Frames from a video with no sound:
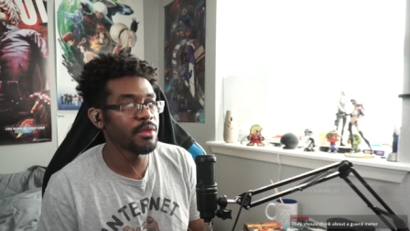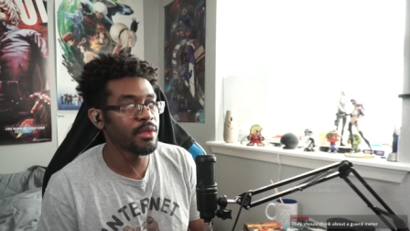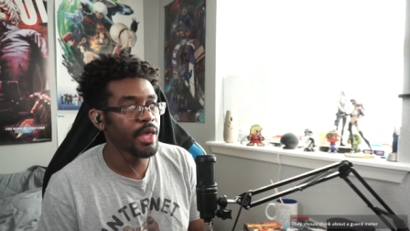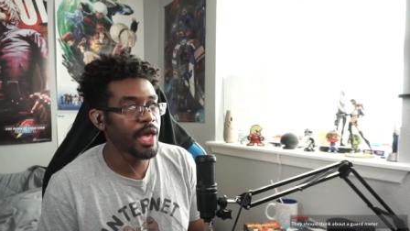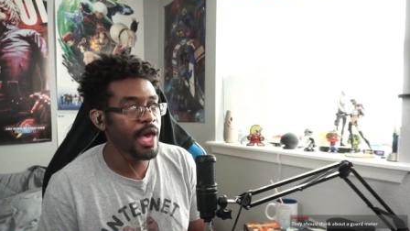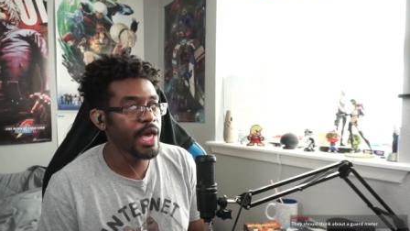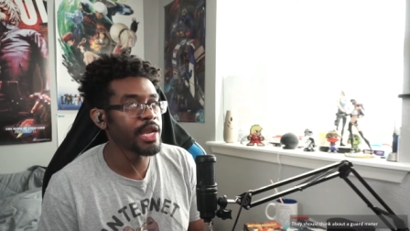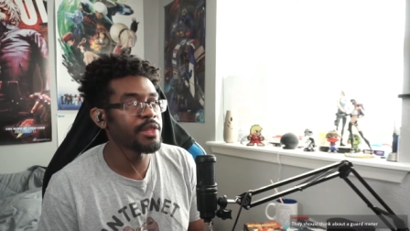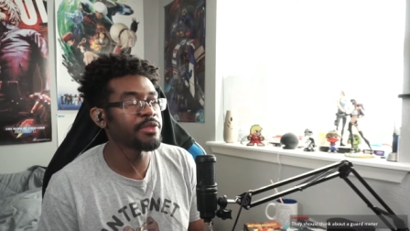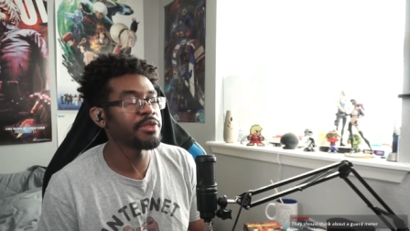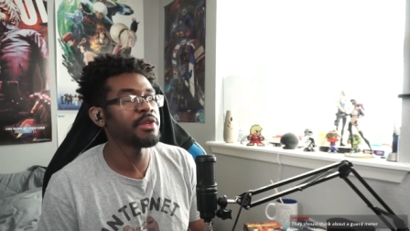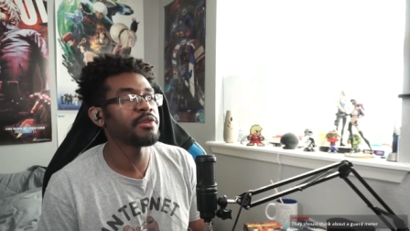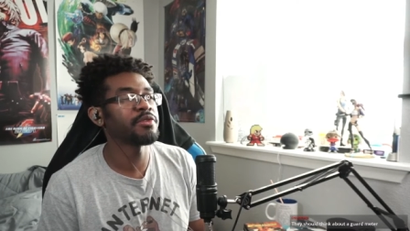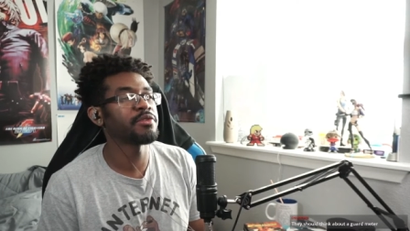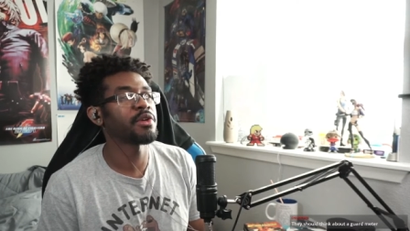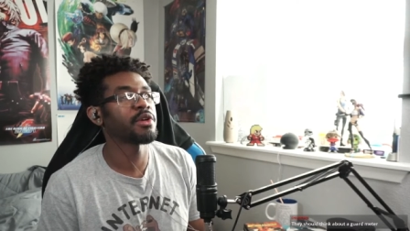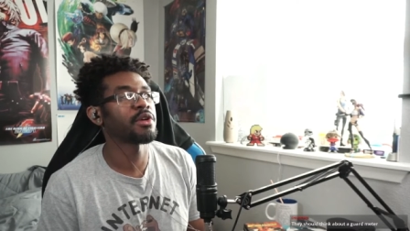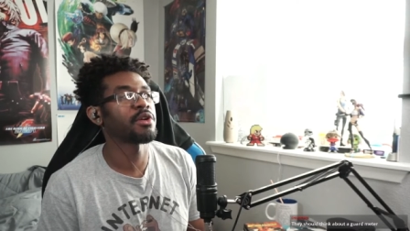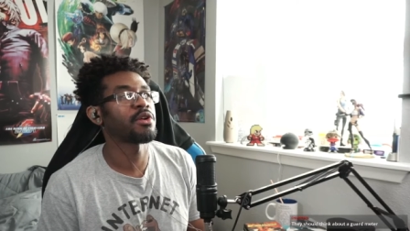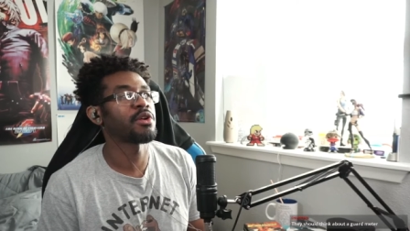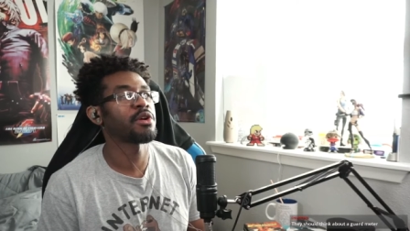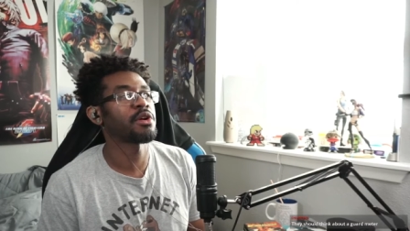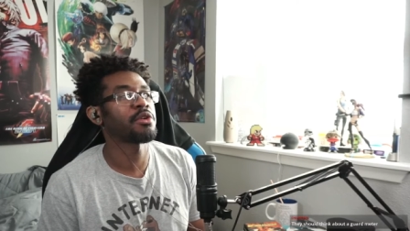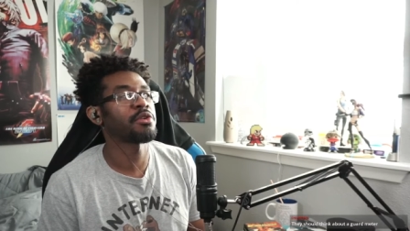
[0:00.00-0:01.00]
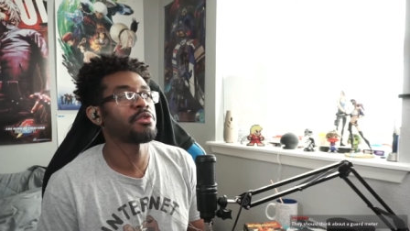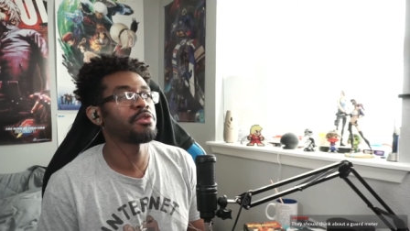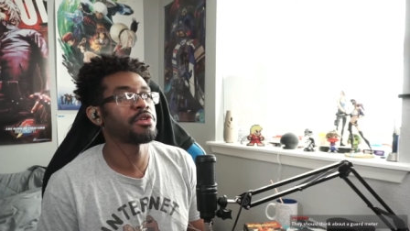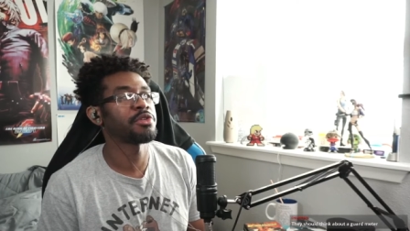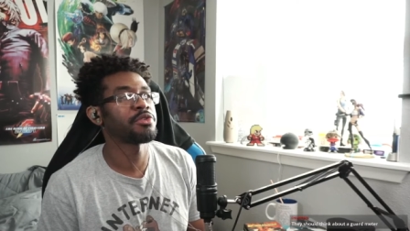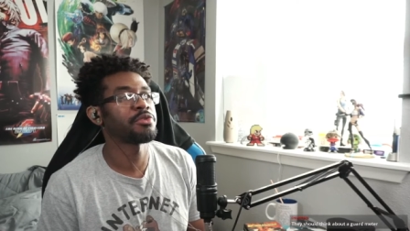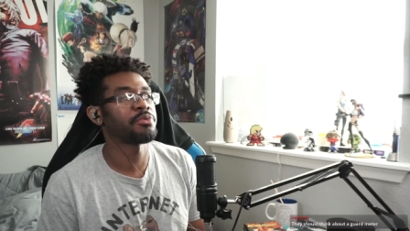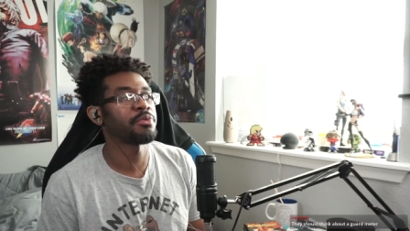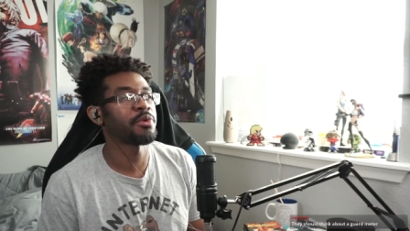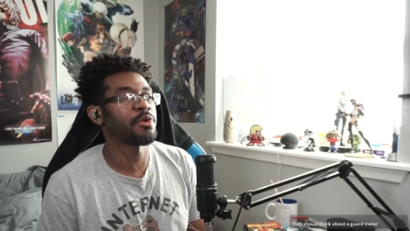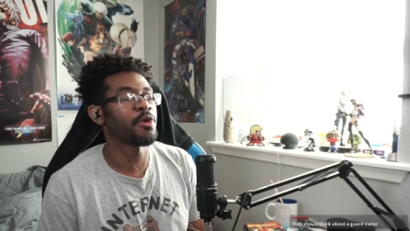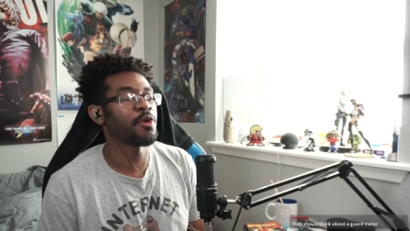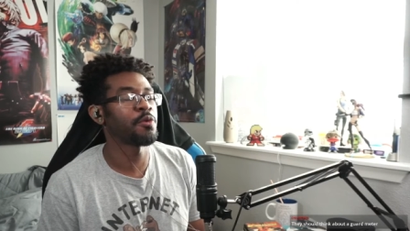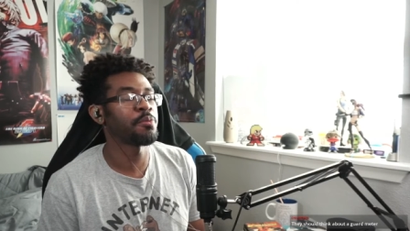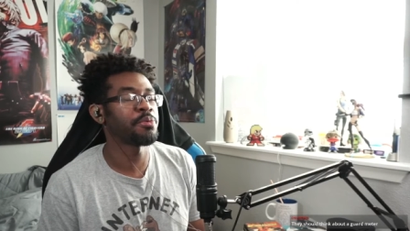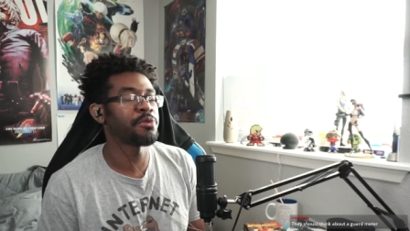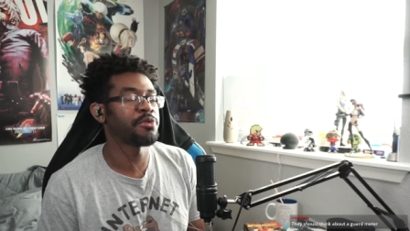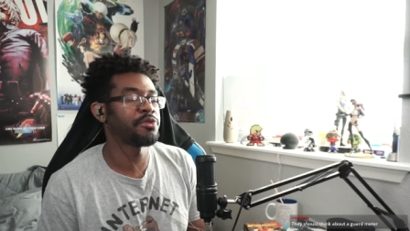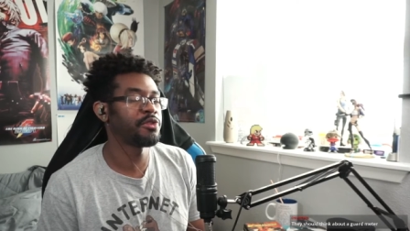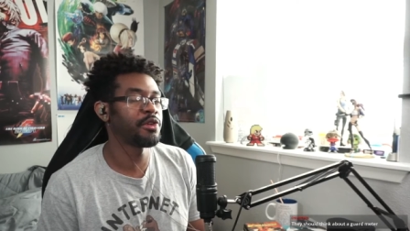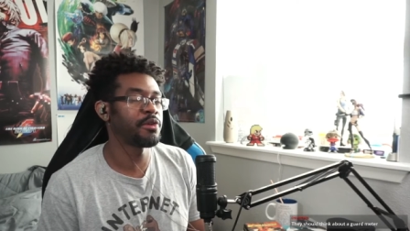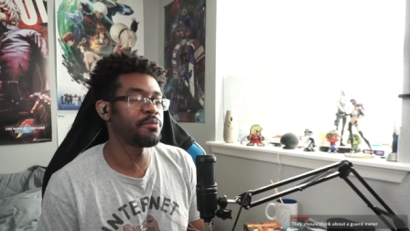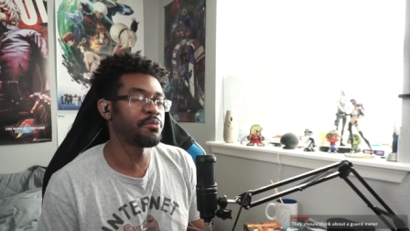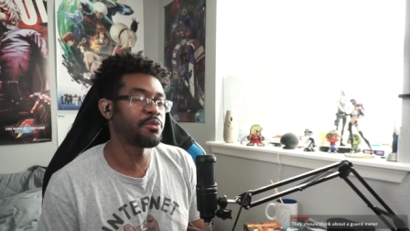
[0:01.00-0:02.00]
Adding things like Guard Crush
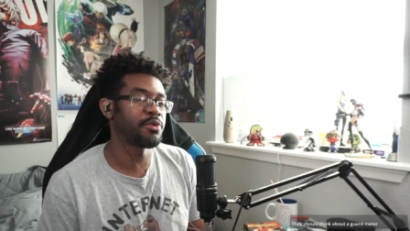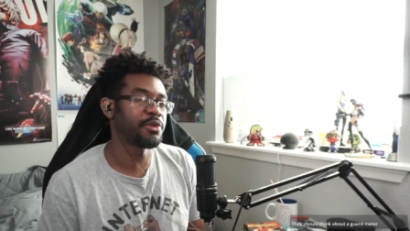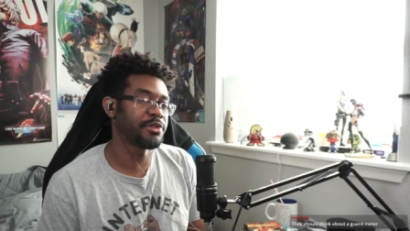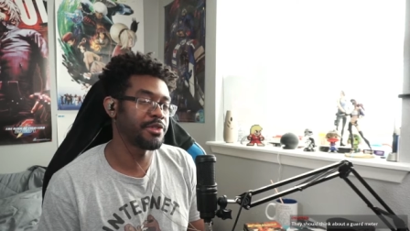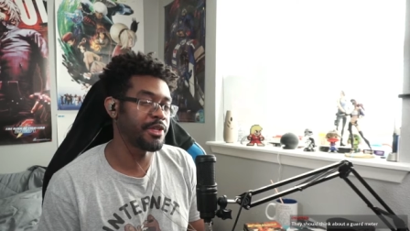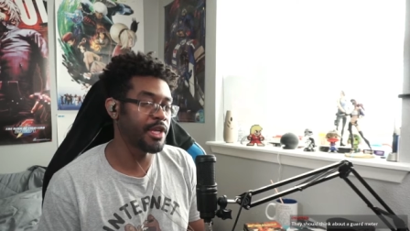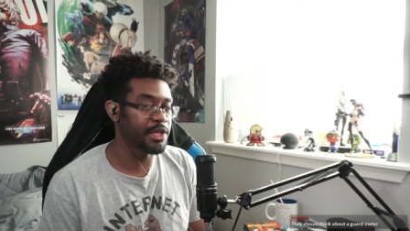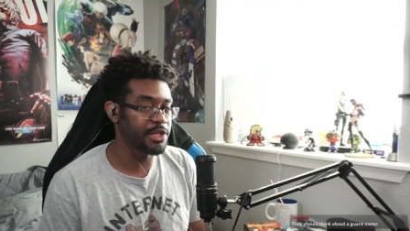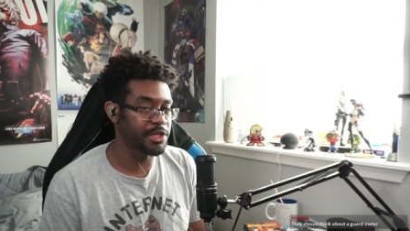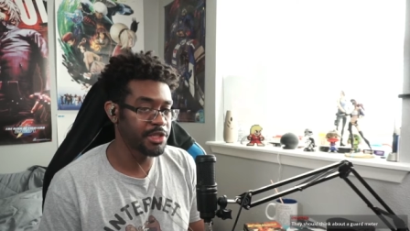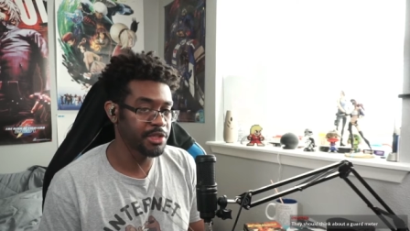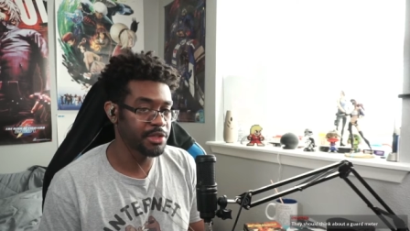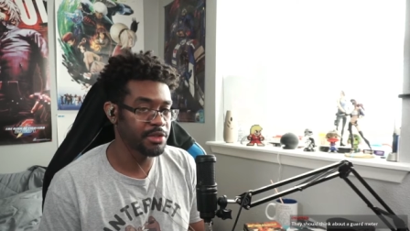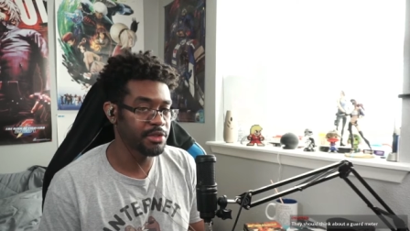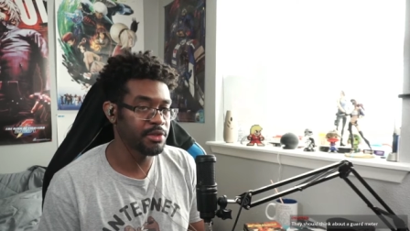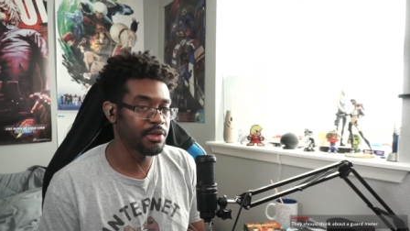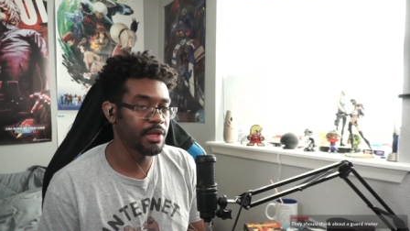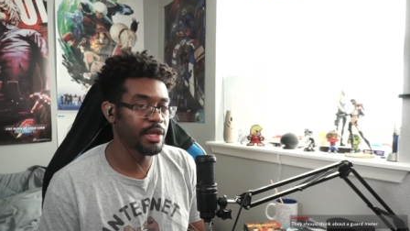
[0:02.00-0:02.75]
opens up more tension